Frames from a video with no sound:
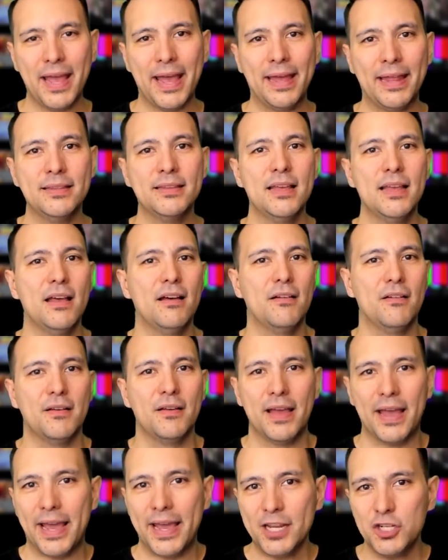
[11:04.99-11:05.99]
And
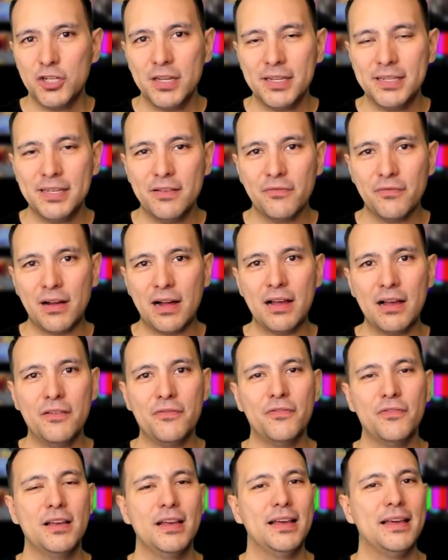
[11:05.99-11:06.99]
HTC
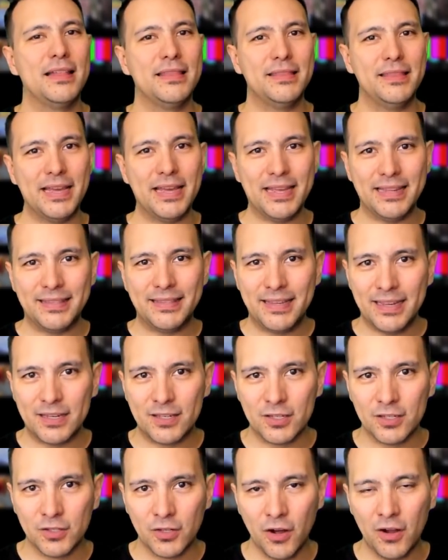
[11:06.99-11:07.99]
Vive, they
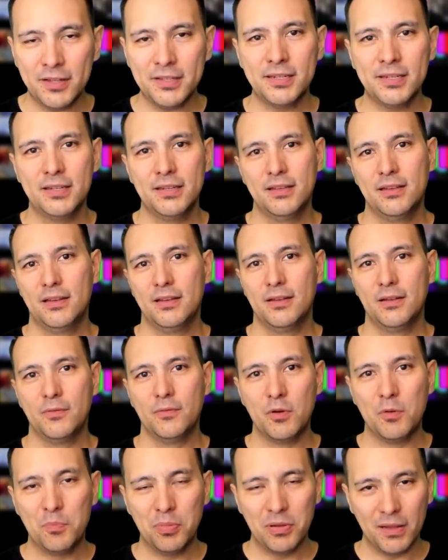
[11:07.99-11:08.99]
did not
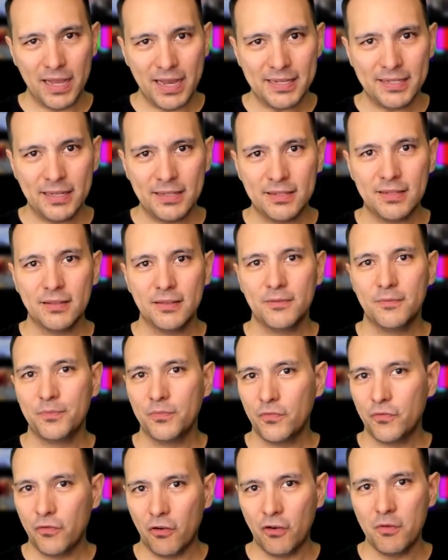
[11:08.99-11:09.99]
replace it
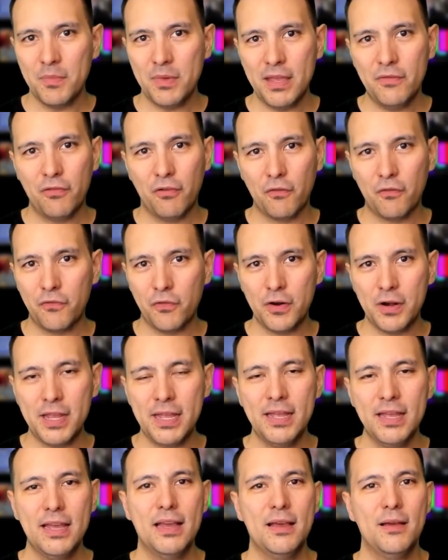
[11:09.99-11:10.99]
for me for
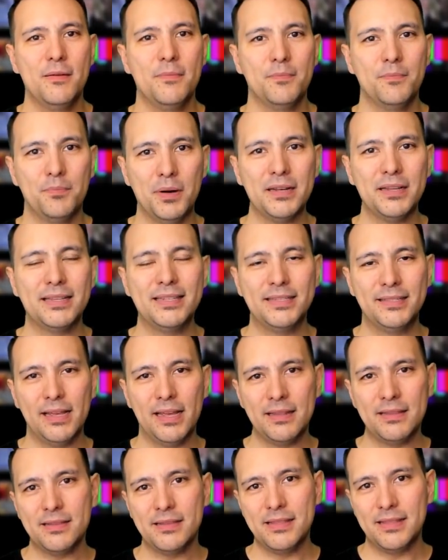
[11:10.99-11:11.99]
free, but
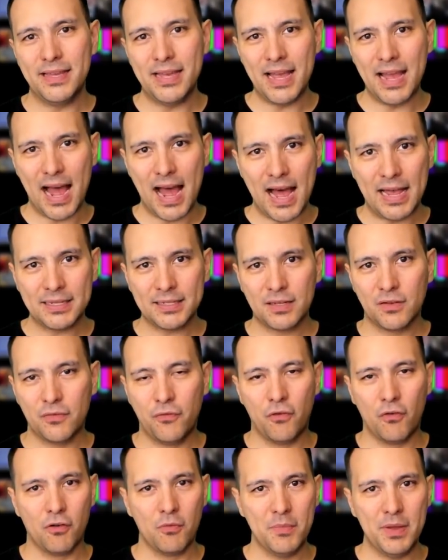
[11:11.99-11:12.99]
instead they asked
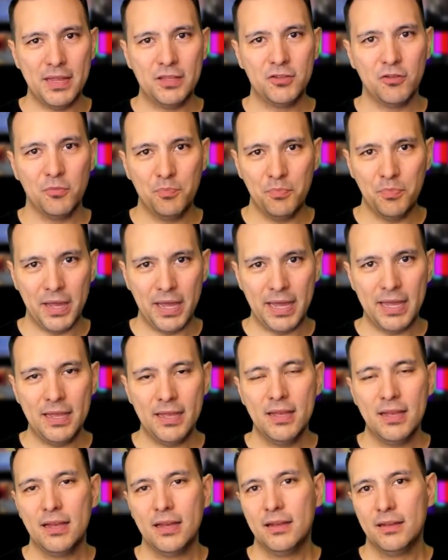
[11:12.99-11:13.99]
for me to
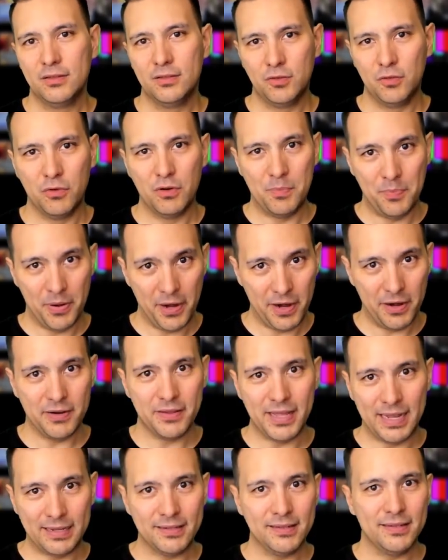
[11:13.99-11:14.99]
pay to repair
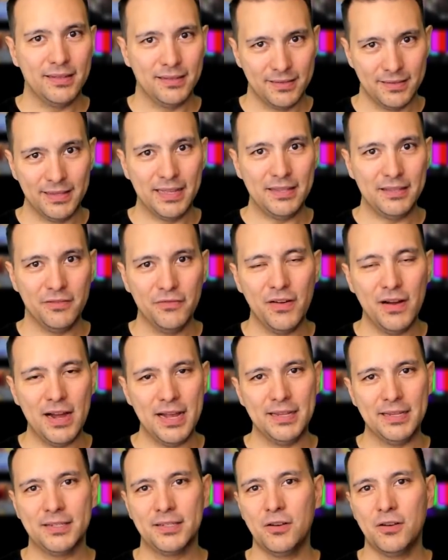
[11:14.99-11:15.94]
that that device.